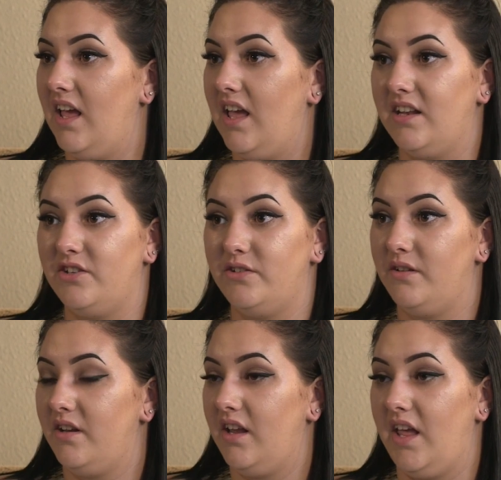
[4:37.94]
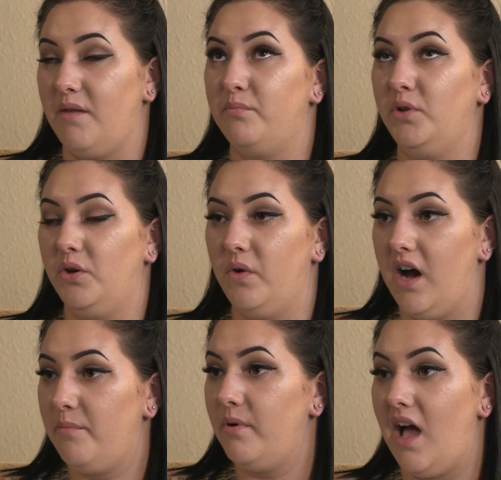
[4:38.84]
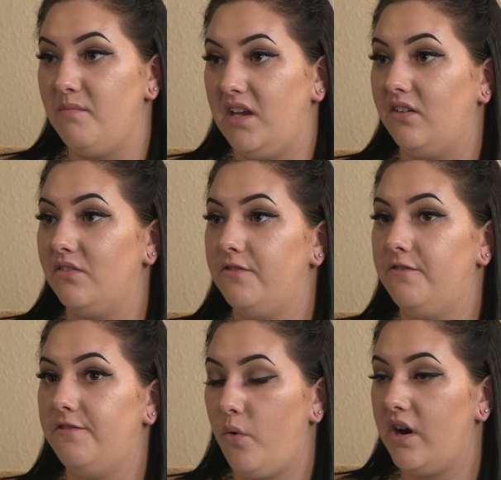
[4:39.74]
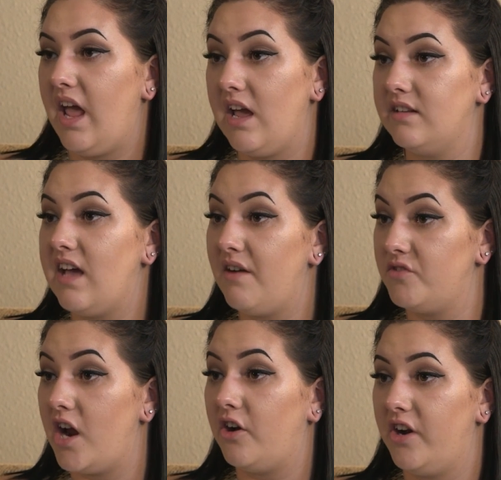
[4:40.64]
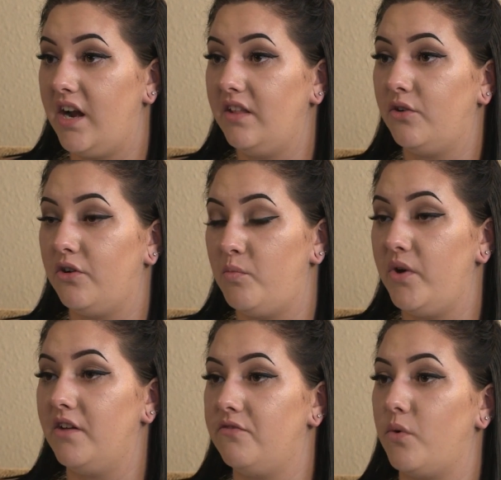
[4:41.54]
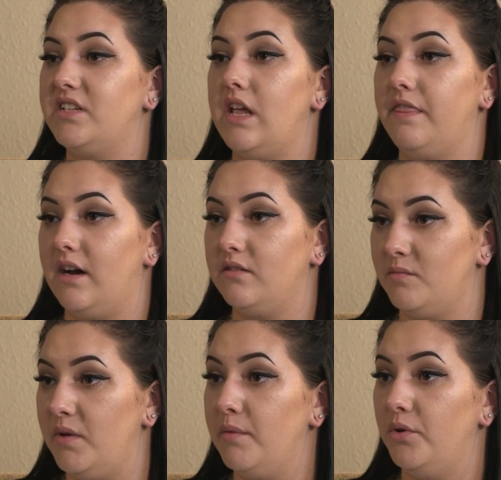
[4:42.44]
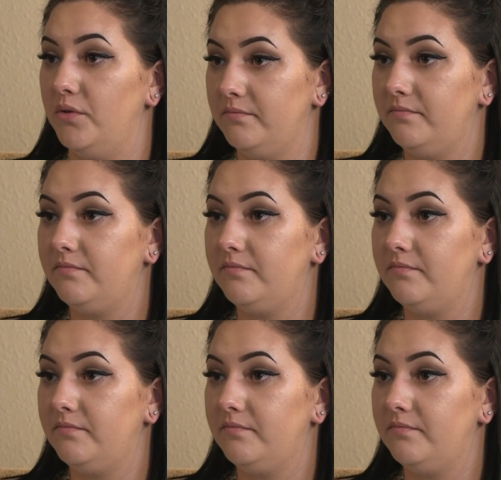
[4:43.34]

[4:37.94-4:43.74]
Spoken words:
it blew up. I mean, 4 days after I created the group, we had 14,000 people.